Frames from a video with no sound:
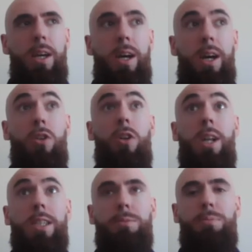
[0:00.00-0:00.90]
not
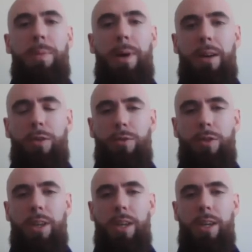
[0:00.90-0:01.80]
least preparing for
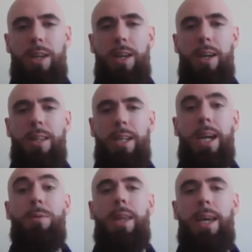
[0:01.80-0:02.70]
the
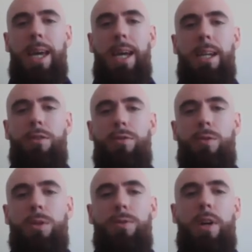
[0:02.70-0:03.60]
day when they can
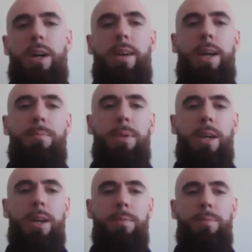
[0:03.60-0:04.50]
enforce via
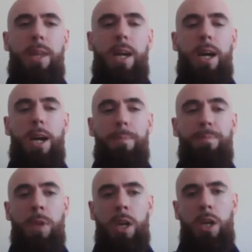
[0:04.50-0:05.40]
ANPR.
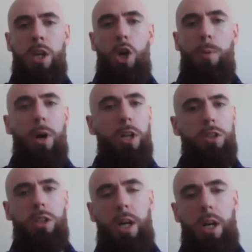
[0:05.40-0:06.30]

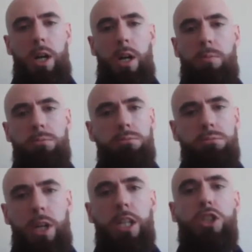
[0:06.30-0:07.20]
But
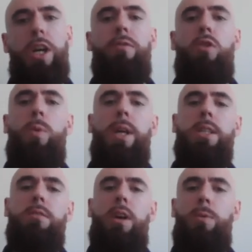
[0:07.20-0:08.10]
in general, we
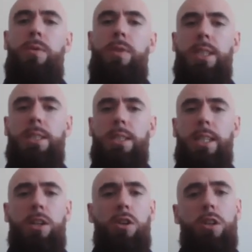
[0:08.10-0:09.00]
integrate with existing
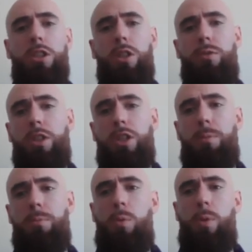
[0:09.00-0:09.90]
technology. So for
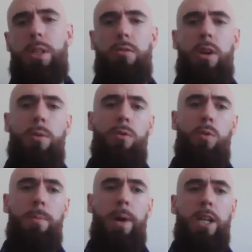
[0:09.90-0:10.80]
example, we integrate with all
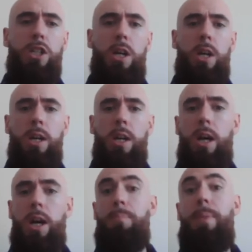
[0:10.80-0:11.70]
the major
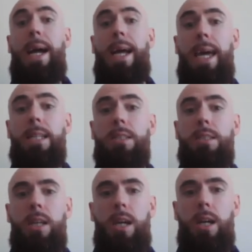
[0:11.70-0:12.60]
back-end
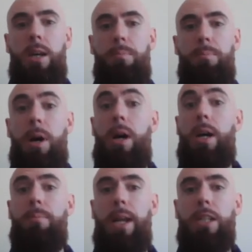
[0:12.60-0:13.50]

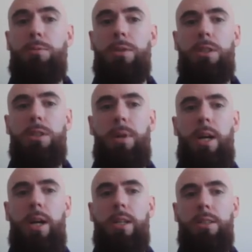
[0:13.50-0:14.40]
parking management
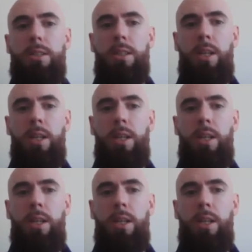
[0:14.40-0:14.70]
suppliers.